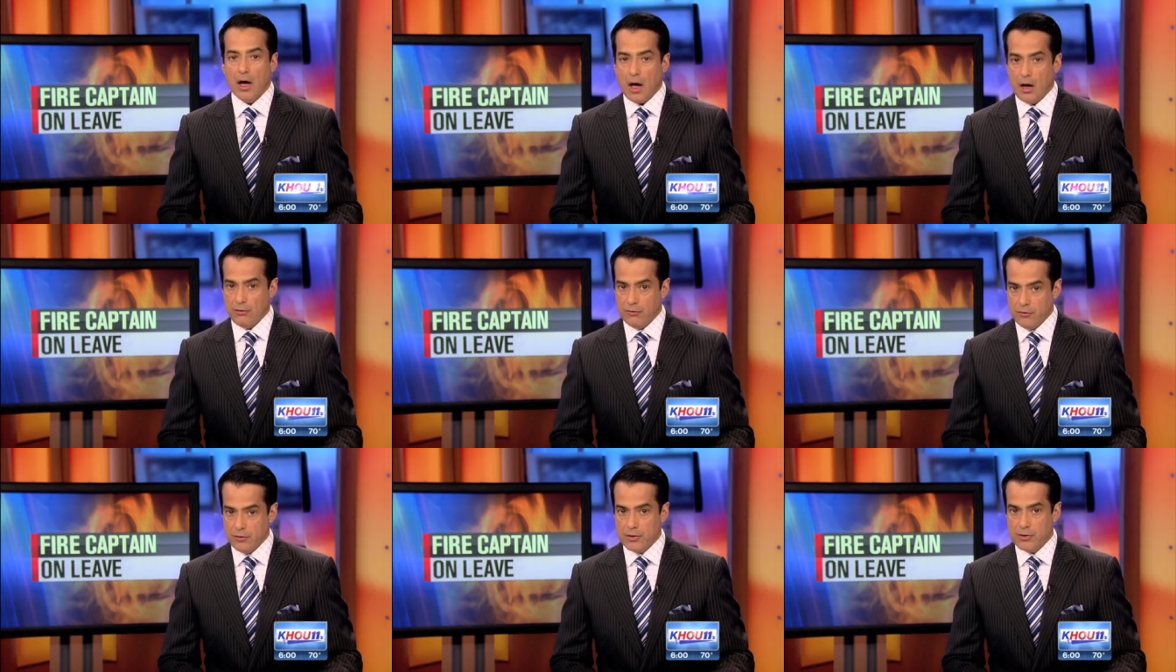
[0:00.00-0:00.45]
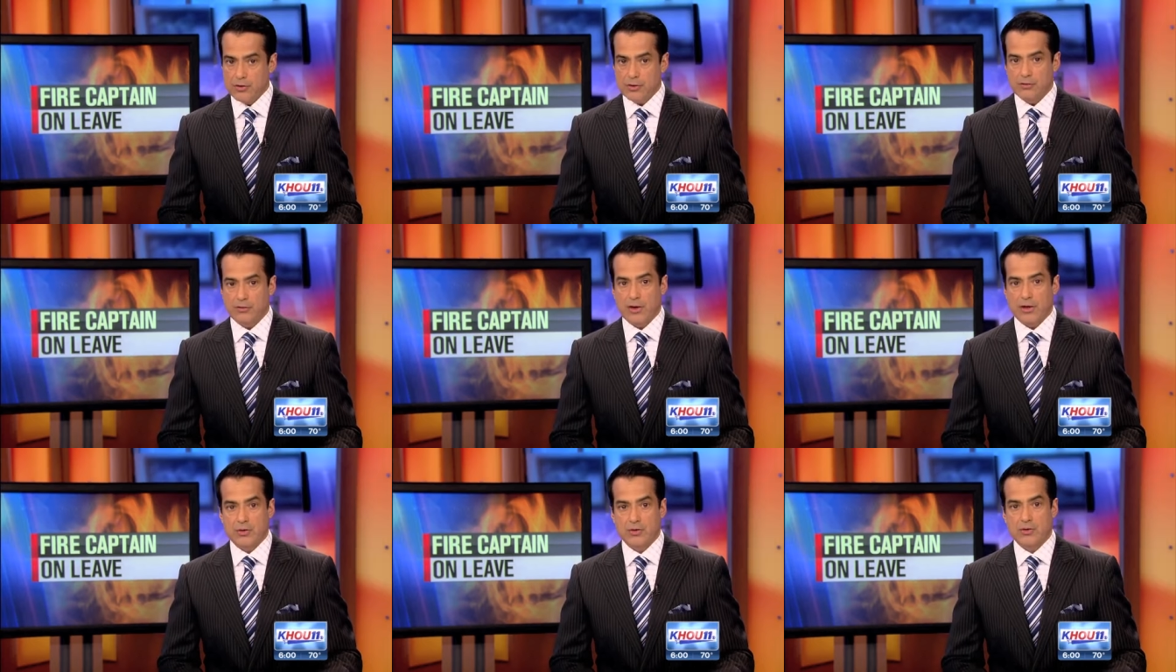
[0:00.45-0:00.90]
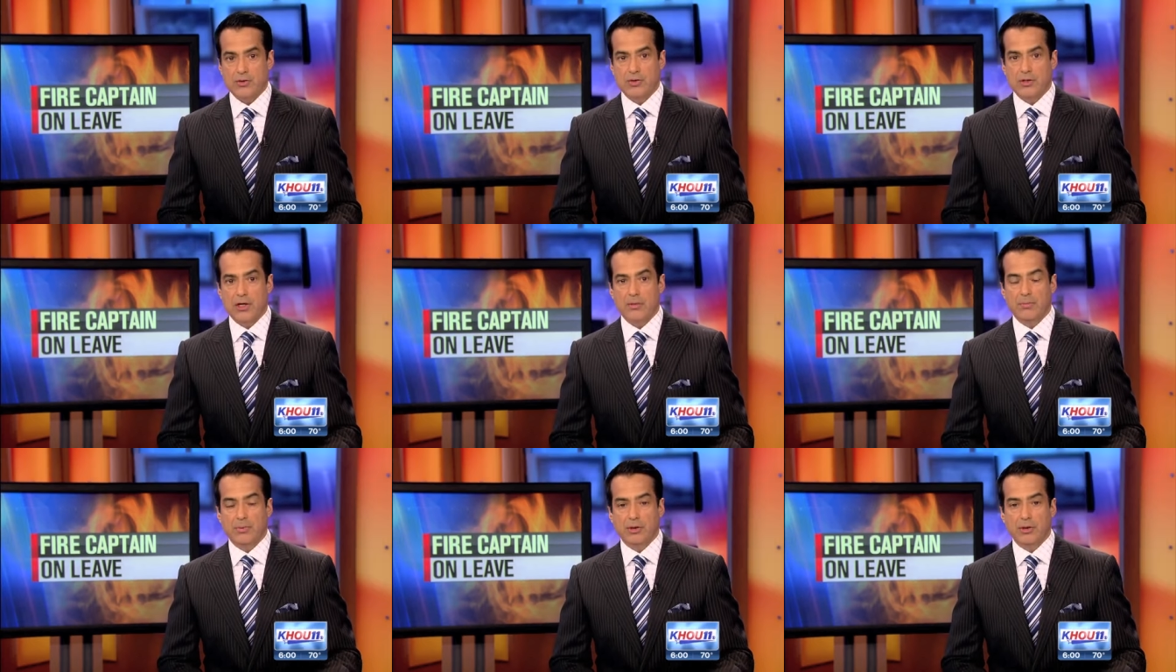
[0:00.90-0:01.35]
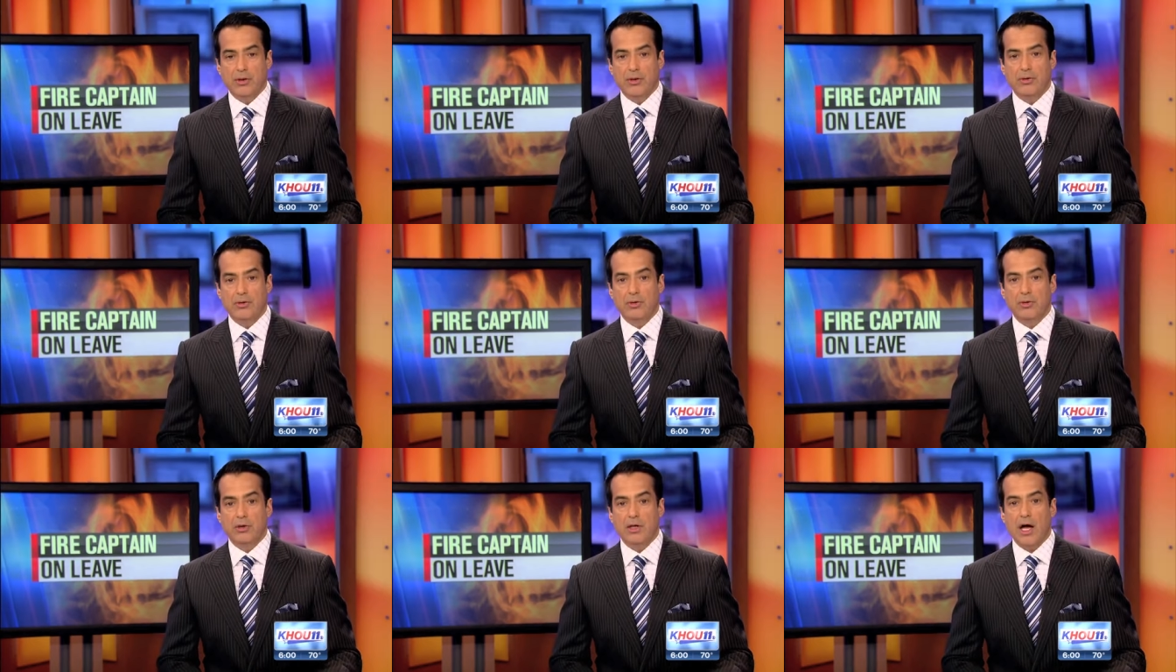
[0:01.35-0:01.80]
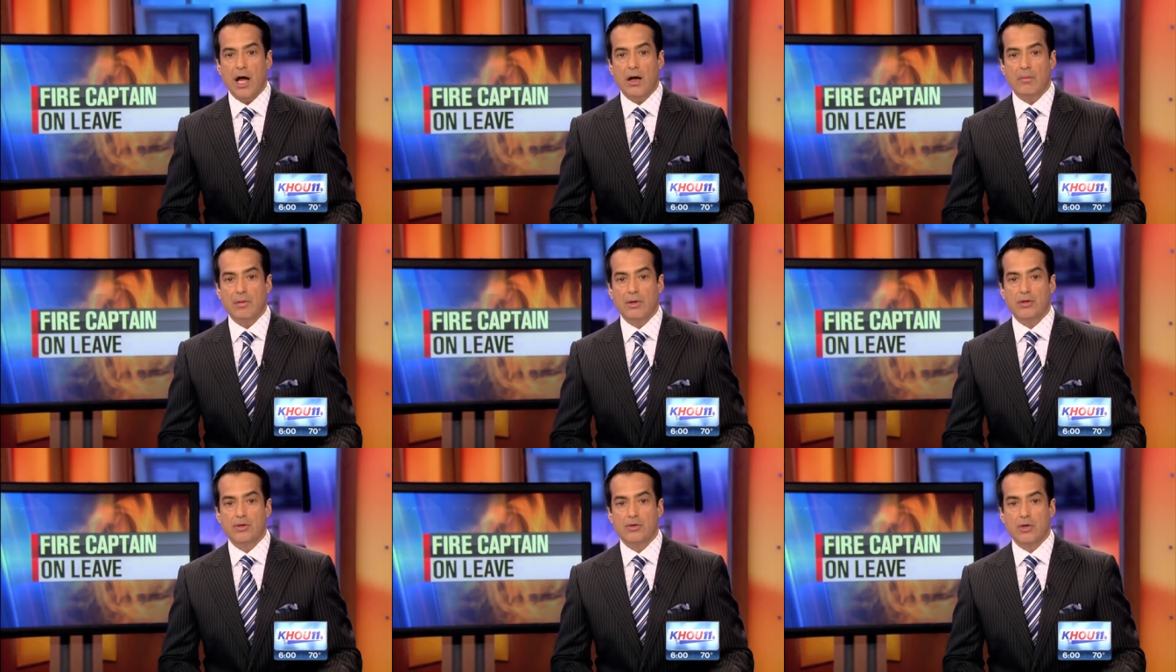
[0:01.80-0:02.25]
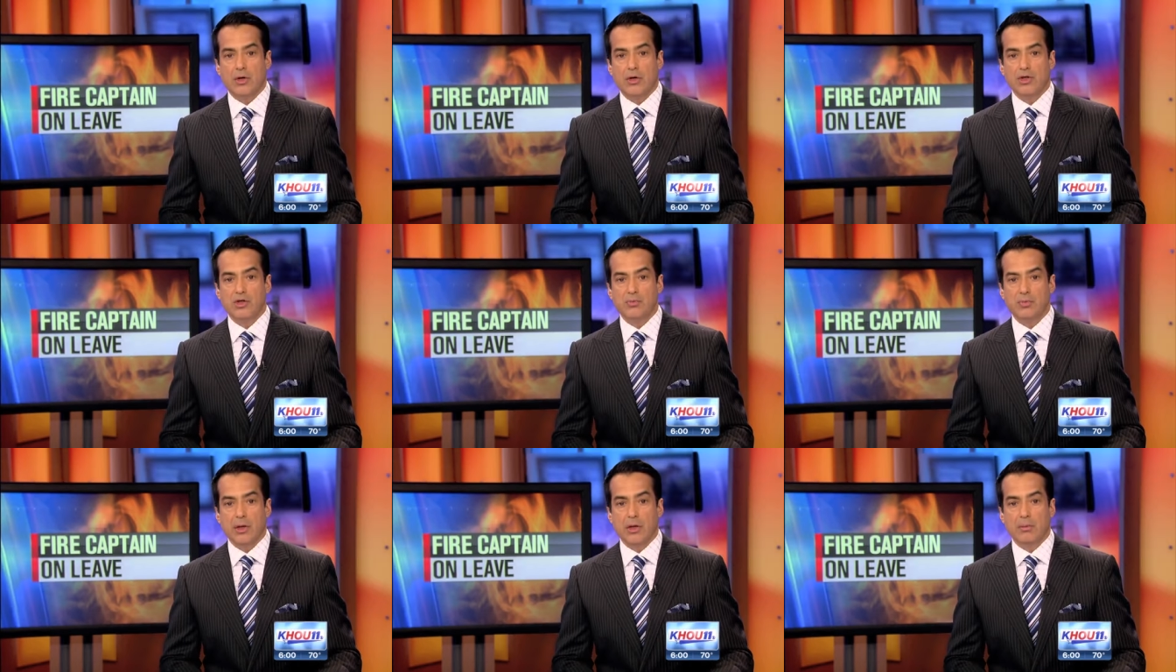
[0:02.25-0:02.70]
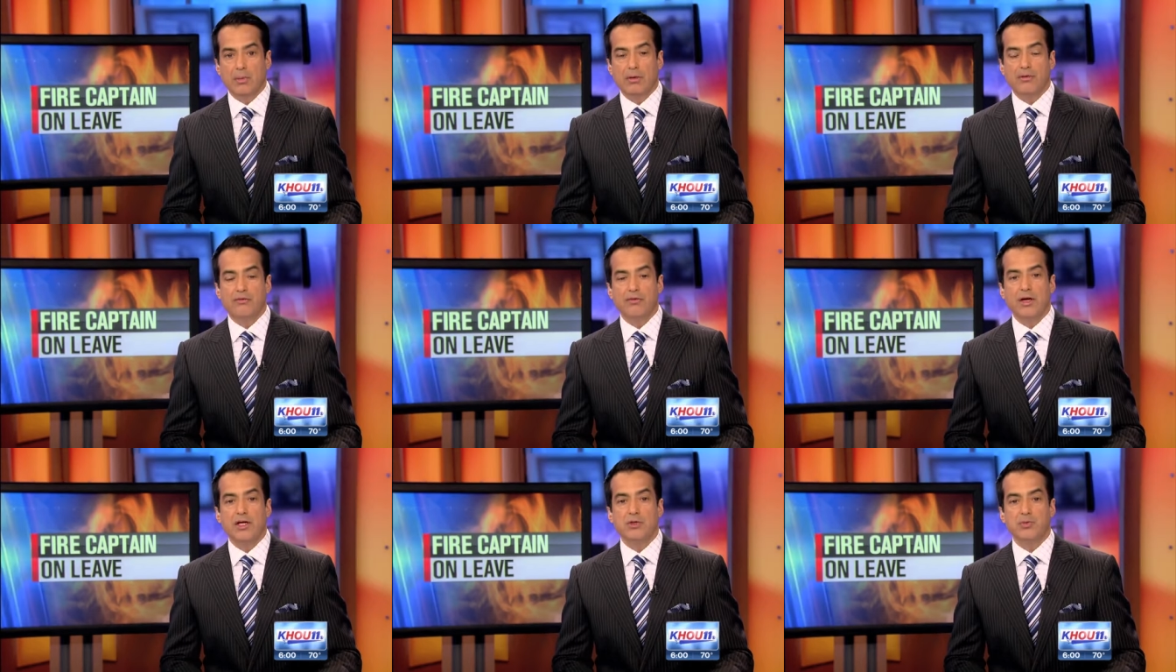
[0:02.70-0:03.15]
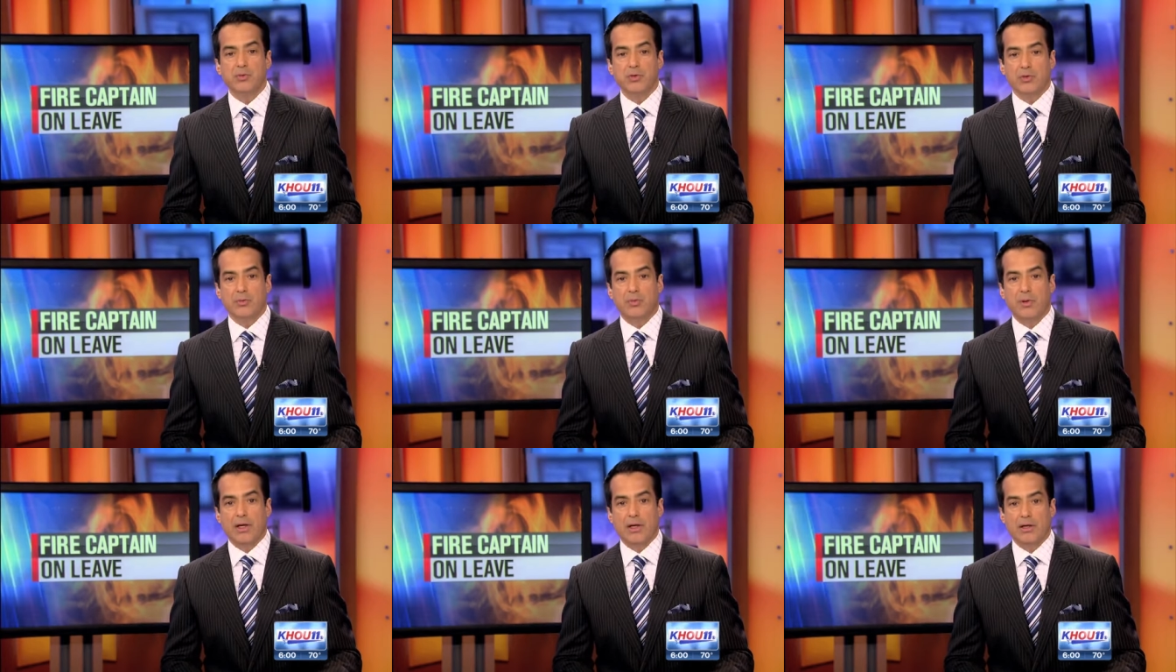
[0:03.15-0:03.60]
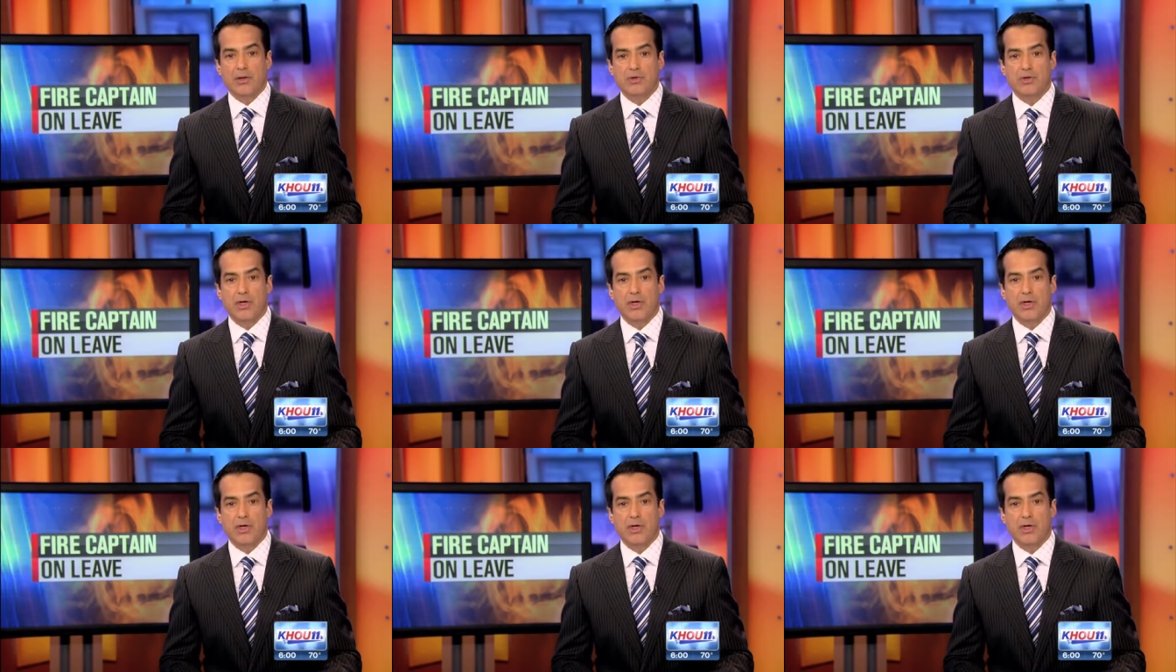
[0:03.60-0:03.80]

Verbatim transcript: offensive, I should say, political comments on his public Facebook page.